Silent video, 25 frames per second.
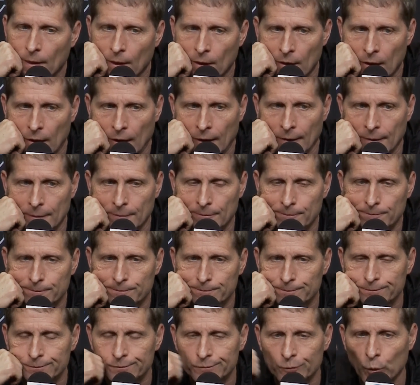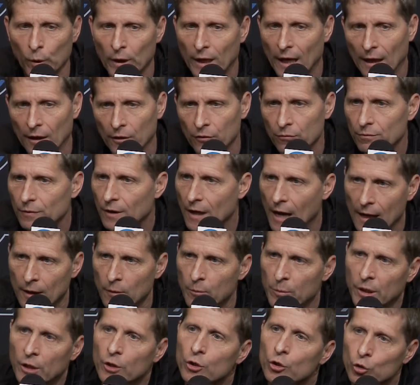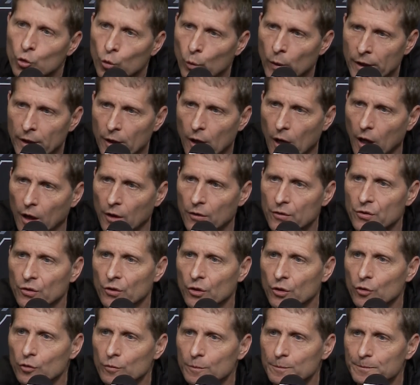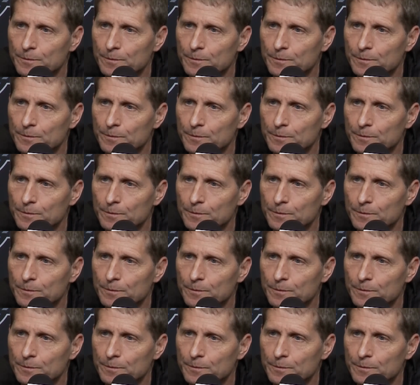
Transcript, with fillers: um, we got to kind of be who we are too.